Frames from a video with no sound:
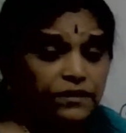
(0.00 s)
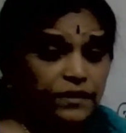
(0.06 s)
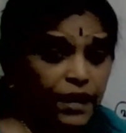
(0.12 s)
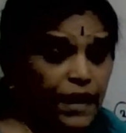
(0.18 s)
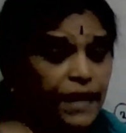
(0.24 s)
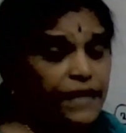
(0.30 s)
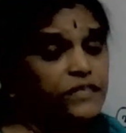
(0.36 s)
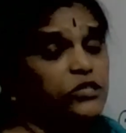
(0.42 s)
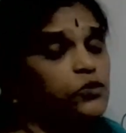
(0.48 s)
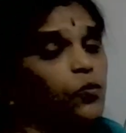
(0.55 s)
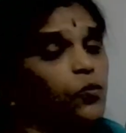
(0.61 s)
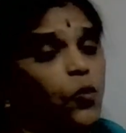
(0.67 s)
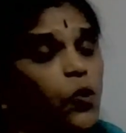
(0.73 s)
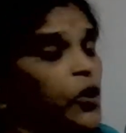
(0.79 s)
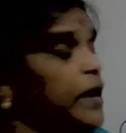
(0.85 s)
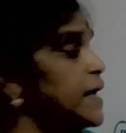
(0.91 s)

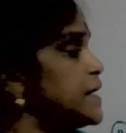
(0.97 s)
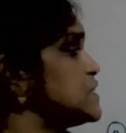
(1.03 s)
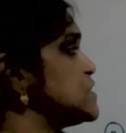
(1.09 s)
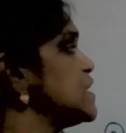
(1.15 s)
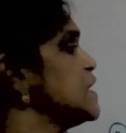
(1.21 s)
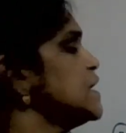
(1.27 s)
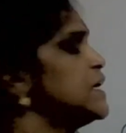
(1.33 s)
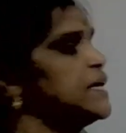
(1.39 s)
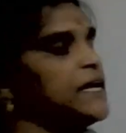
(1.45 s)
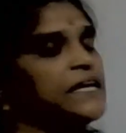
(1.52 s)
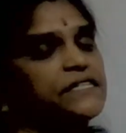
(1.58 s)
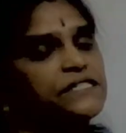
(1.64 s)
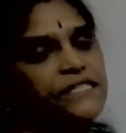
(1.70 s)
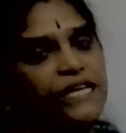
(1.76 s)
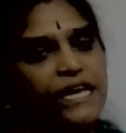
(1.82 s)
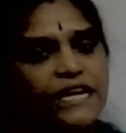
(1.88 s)
CHOH, here
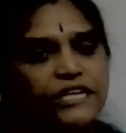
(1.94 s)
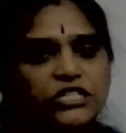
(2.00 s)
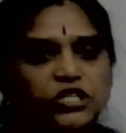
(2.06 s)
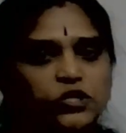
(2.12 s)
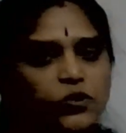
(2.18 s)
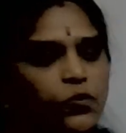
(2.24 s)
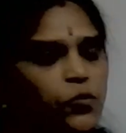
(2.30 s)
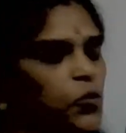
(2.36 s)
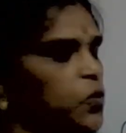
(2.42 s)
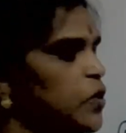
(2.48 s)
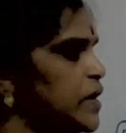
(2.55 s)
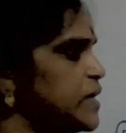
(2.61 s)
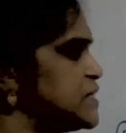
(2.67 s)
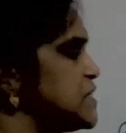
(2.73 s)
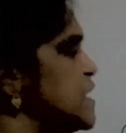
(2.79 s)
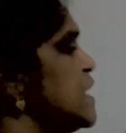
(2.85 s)

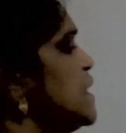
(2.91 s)
CH2OH.